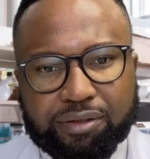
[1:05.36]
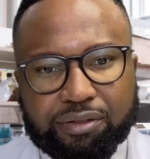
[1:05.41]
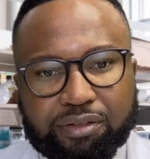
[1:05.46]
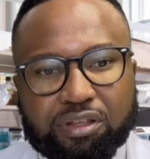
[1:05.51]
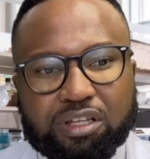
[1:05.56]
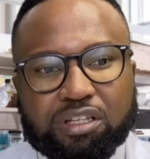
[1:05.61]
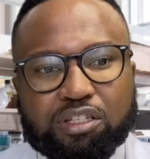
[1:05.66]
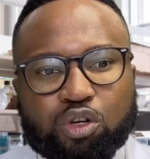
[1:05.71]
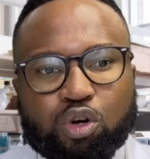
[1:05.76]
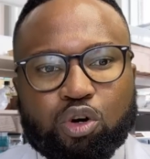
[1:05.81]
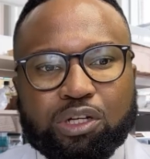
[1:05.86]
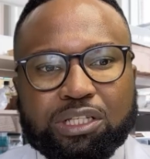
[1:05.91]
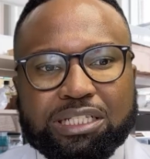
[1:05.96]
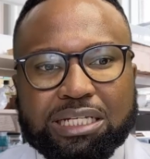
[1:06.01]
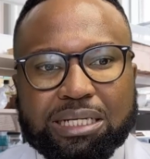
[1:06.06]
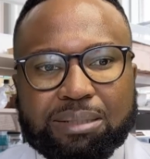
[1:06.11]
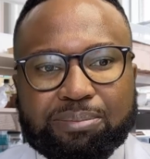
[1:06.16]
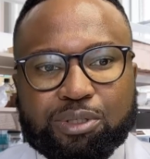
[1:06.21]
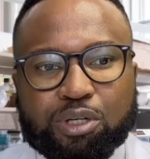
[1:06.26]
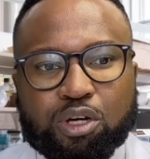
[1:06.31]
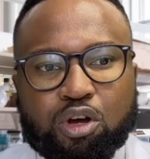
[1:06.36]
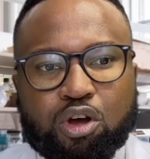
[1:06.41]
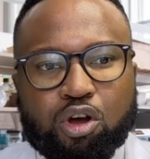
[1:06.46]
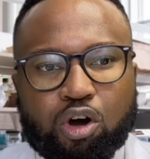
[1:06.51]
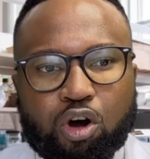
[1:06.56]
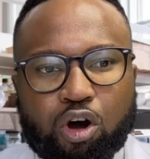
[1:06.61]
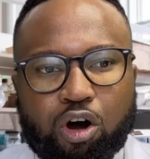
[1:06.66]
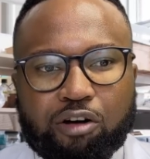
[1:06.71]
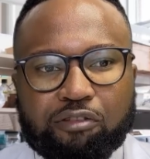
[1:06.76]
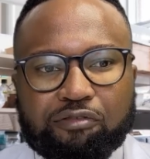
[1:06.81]
this concept
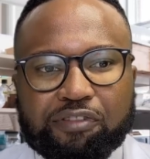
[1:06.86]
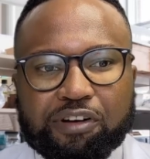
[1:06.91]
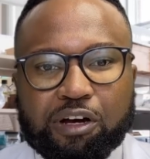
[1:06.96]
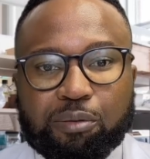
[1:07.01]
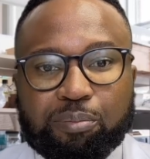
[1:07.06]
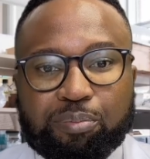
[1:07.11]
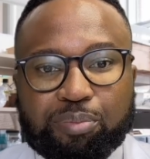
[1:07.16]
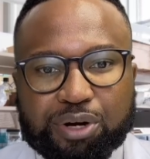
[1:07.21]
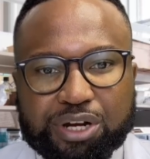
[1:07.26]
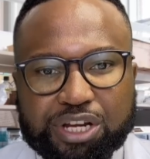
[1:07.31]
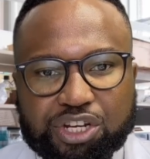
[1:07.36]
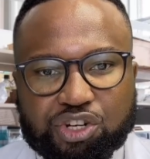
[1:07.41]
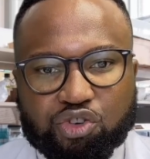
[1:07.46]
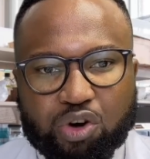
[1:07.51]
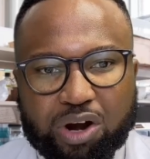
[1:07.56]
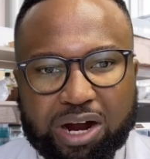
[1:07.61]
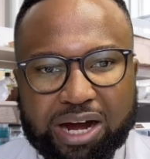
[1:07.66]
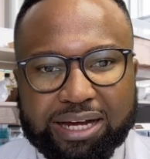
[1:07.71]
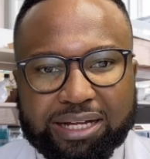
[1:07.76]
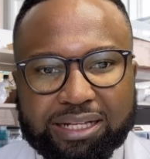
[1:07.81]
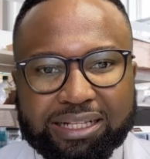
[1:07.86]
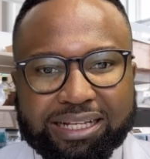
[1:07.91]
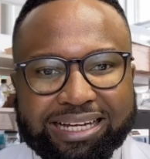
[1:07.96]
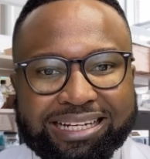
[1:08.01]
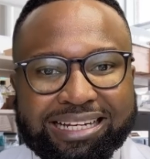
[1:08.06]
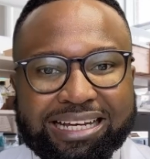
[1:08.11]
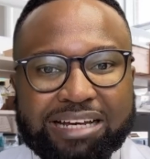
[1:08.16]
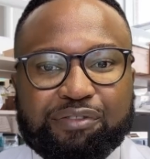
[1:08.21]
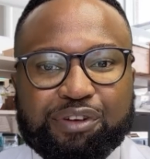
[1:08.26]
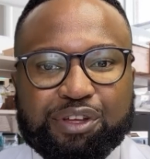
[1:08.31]
of a pre-trial
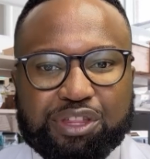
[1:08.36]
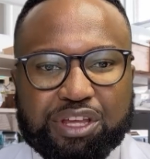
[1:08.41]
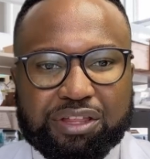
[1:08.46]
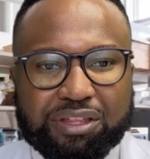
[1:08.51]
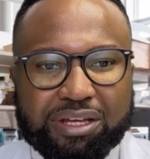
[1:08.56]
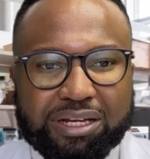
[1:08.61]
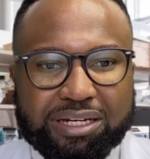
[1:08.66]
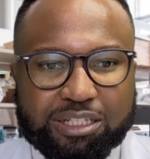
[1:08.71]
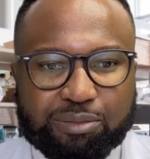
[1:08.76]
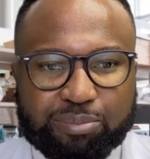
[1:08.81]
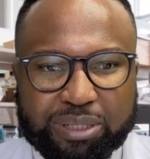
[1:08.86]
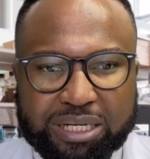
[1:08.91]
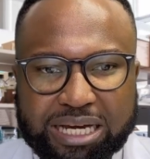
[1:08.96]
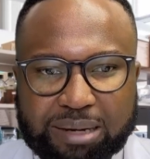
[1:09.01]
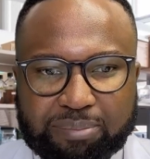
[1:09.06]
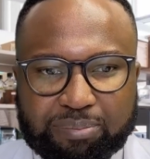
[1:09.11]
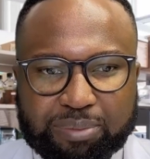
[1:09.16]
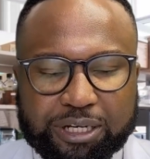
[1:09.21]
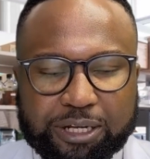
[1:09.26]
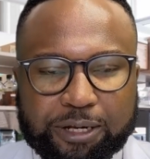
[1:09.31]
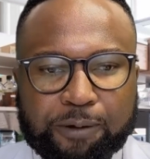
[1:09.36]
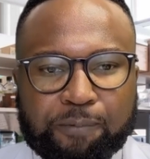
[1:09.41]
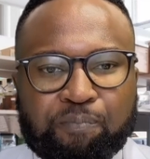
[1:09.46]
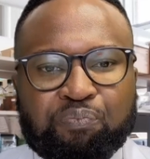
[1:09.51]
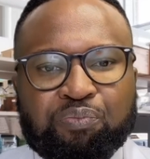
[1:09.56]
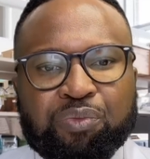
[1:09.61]
and everything that has been happening.